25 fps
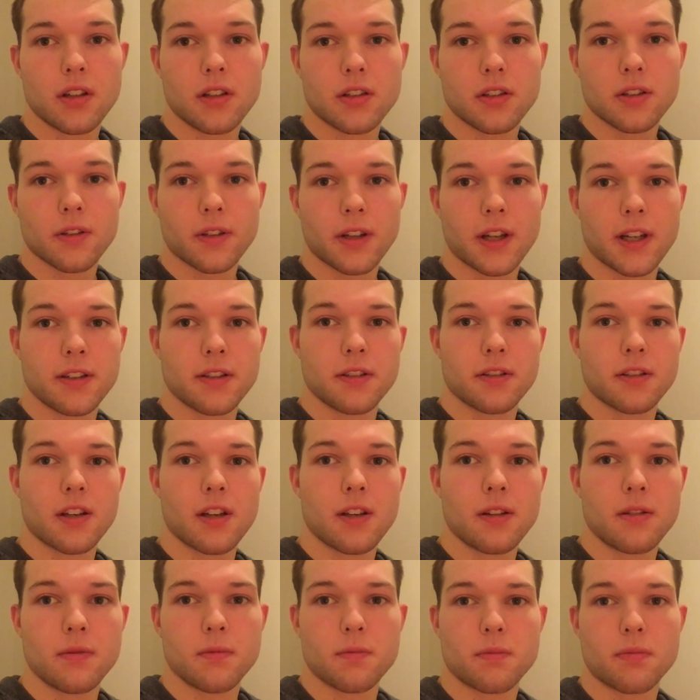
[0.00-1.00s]
So guys, it's
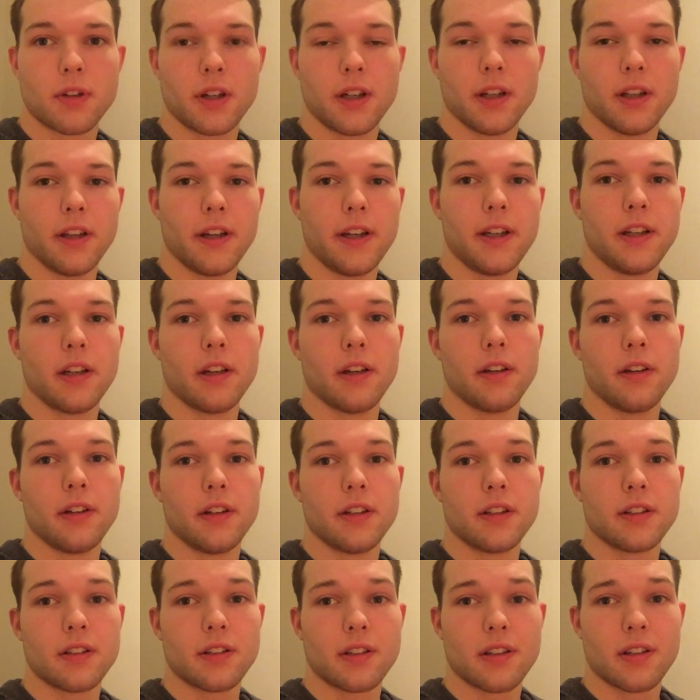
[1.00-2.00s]
getting pretty late now,
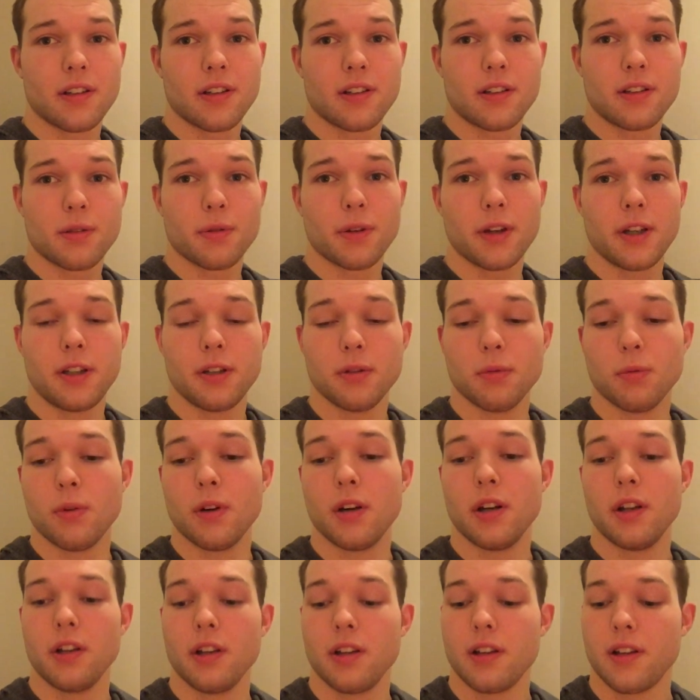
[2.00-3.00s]
it's 20 to
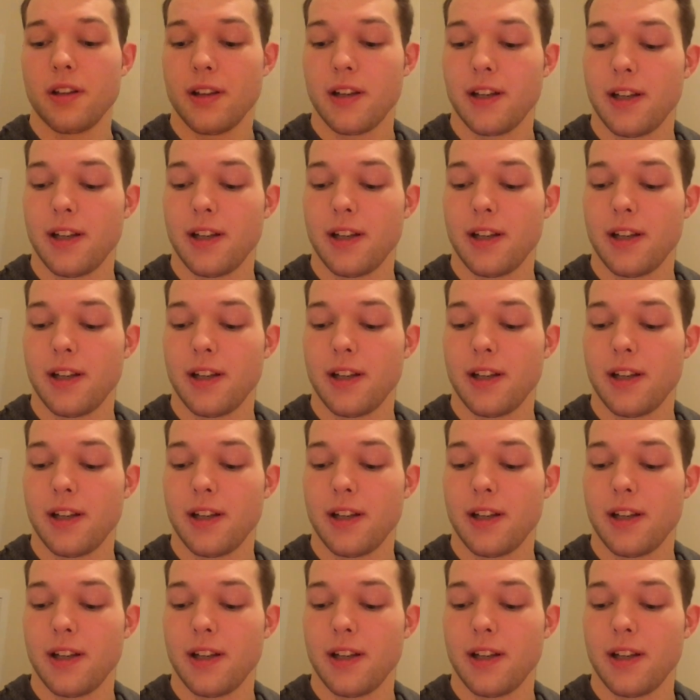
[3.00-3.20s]
1.